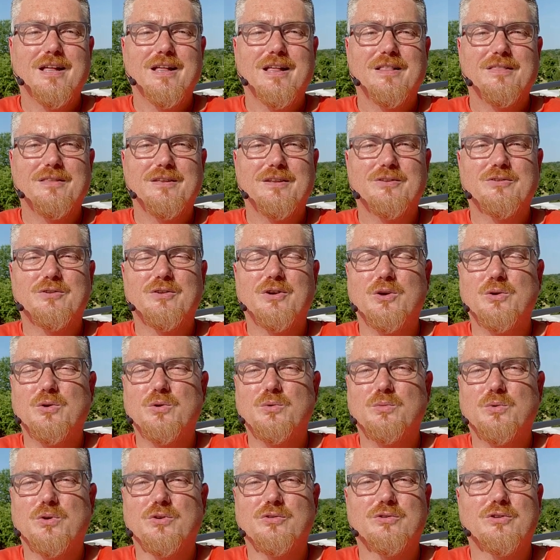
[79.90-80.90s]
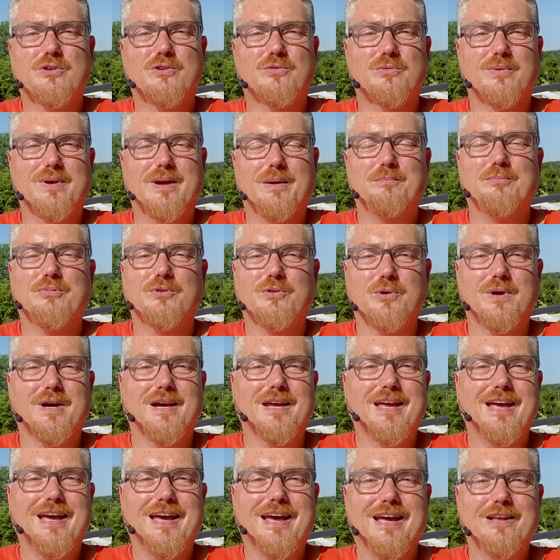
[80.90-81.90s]
the tone was crap, so
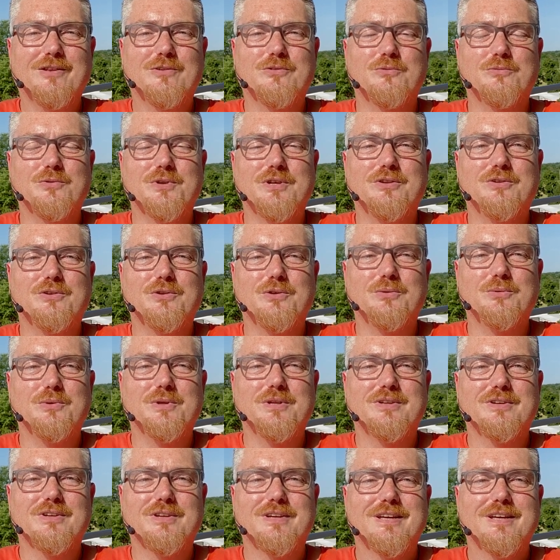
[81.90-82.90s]
I had to redo it.